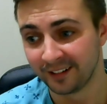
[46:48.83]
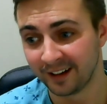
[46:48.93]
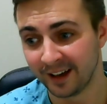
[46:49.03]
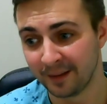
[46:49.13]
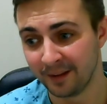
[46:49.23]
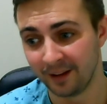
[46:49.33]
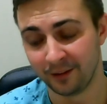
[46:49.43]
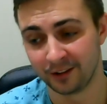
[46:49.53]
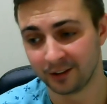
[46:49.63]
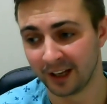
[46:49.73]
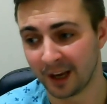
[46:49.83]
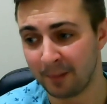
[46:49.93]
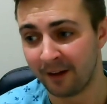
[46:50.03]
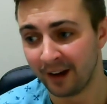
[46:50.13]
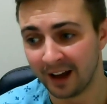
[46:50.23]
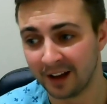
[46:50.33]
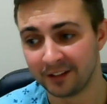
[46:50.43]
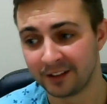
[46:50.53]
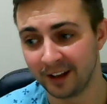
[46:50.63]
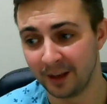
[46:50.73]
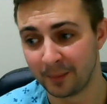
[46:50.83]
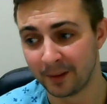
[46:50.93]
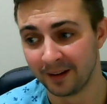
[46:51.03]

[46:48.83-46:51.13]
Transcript: if it's just like a barren landscape